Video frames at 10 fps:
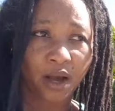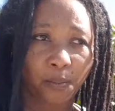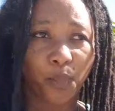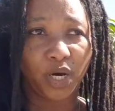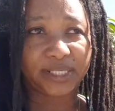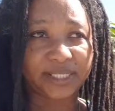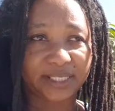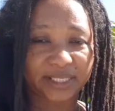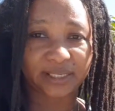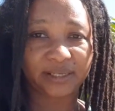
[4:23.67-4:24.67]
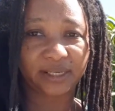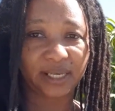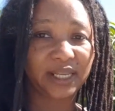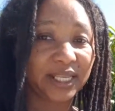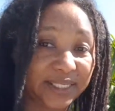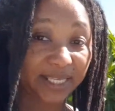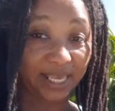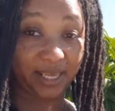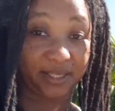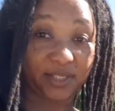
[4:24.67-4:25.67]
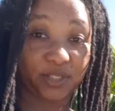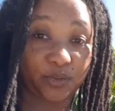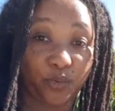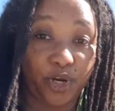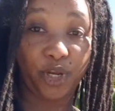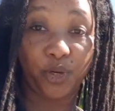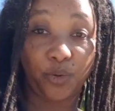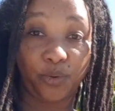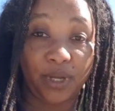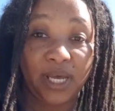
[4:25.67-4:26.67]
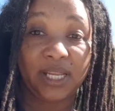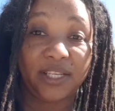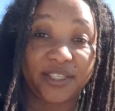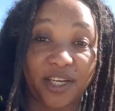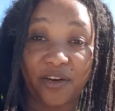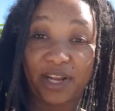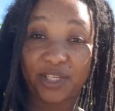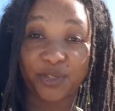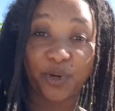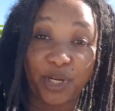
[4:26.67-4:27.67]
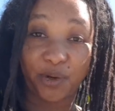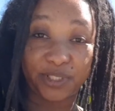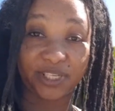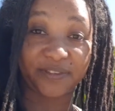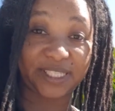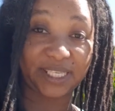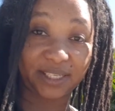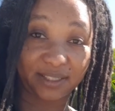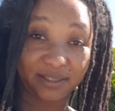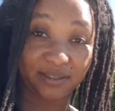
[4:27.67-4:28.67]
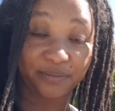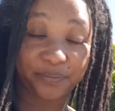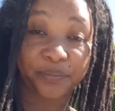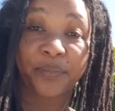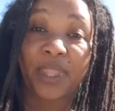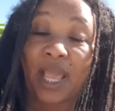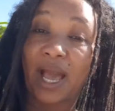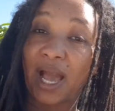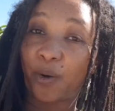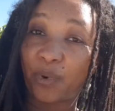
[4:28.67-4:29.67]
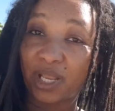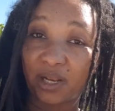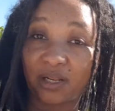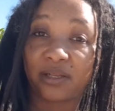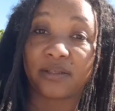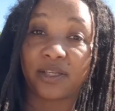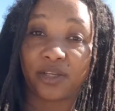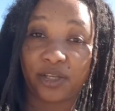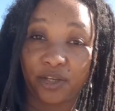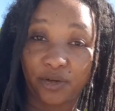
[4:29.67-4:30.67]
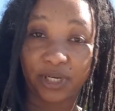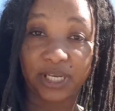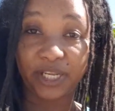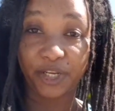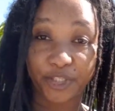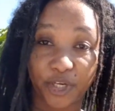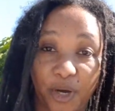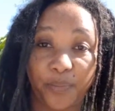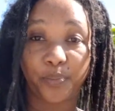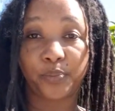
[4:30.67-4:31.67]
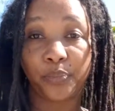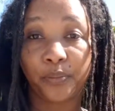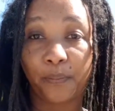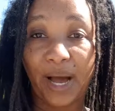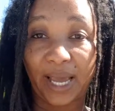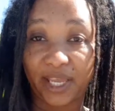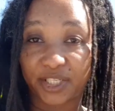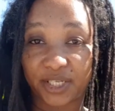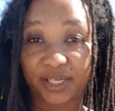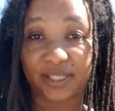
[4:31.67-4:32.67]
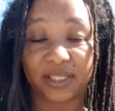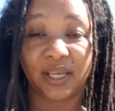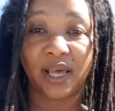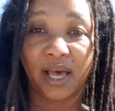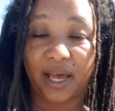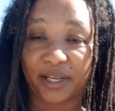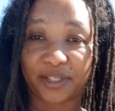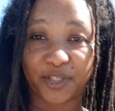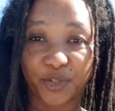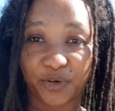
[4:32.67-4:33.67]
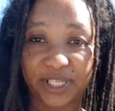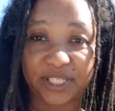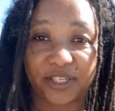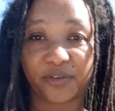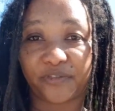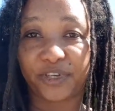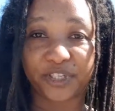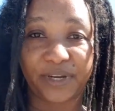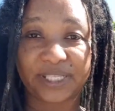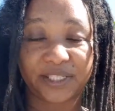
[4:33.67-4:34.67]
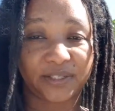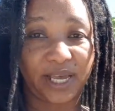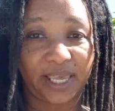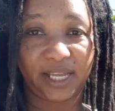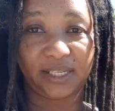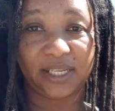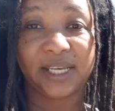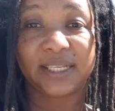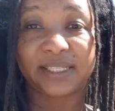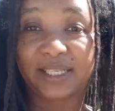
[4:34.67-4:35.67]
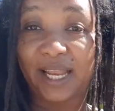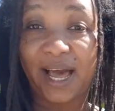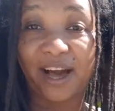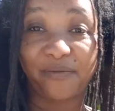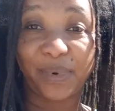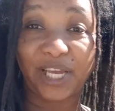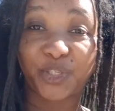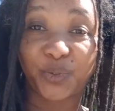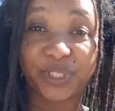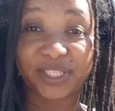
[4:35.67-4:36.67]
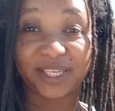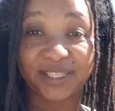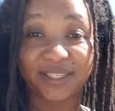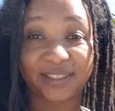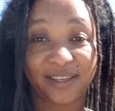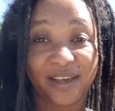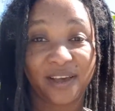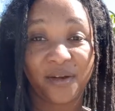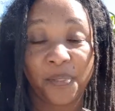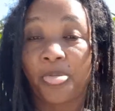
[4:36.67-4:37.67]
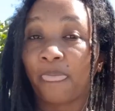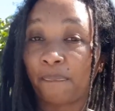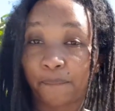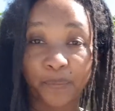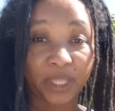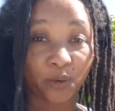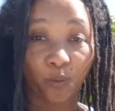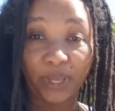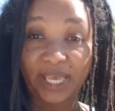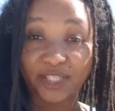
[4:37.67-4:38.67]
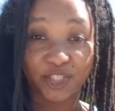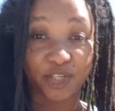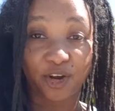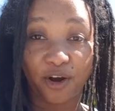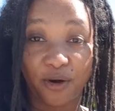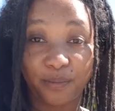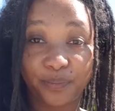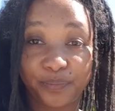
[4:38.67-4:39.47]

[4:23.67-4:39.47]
but in this case, where you know the sorrel is going out of season, I will, you know, clean it up, package it, and store it in the refrigerator so I can still have my juices weeks to come